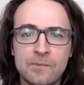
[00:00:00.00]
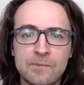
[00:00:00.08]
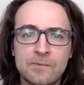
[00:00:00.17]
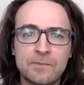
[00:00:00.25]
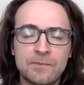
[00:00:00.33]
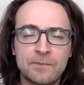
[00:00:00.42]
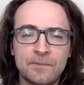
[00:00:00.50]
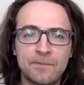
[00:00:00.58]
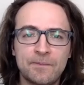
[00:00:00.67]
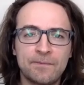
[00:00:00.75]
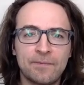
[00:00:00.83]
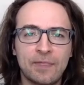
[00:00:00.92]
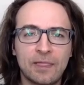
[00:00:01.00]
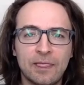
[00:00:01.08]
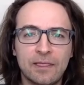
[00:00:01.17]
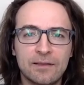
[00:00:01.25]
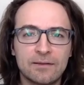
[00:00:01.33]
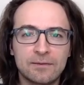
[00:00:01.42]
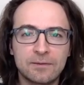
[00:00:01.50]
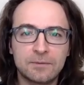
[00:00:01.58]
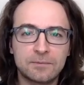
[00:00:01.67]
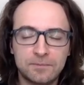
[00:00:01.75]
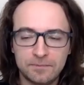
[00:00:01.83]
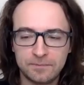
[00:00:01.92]

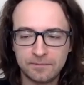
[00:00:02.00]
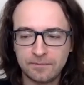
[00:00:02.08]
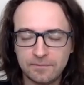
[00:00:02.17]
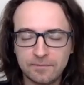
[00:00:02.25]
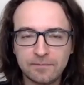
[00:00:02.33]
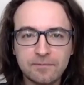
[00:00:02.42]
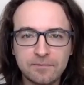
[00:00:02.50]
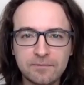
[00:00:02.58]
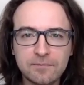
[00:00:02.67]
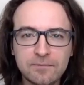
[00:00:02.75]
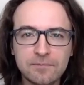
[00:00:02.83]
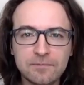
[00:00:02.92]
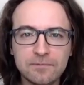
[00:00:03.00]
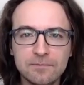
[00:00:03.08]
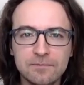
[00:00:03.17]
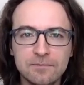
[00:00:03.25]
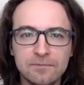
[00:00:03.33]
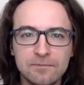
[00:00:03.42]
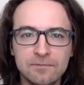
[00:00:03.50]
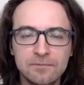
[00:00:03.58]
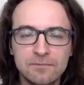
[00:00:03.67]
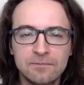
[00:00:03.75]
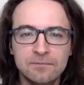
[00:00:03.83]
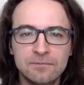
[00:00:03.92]

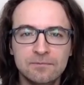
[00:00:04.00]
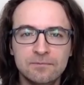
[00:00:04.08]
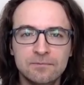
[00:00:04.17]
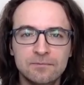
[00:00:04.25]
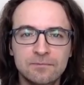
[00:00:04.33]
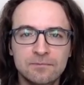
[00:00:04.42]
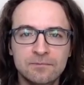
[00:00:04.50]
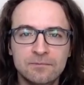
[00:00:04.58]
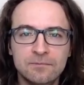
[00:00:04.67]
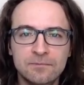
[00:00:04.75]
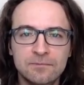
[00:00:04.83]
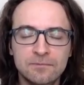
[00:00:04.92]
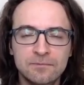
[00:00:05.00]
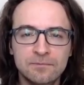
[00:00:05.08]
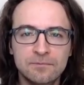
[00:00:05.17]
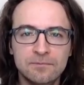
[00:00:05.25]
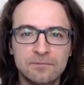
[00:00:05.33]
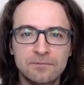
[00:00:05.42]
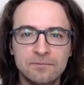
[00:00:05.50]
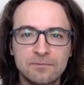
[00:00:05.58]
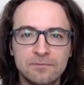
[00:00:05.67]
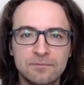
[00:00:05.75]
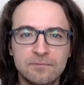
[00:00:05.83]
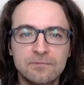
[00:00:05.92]

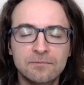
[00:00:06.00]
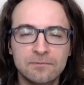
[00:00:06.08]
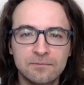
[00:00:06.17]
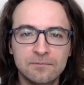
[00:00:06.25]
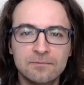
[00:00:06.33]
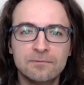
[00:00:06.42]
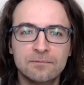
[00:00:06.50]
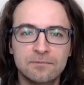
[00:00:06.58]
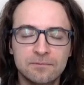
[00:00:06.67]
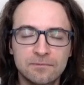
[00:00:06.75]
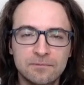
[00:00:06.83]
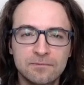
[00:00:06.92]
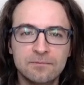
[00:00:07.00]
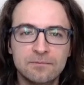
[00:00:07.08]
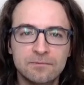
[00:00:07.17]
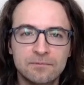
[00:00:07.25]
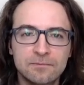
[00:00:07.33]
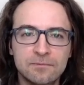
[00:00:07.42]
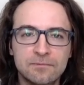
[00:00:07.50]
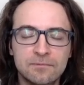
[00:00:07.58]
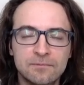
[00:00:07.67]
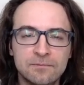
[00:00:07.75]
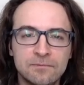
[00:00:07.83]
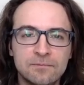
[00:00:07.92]
(silent)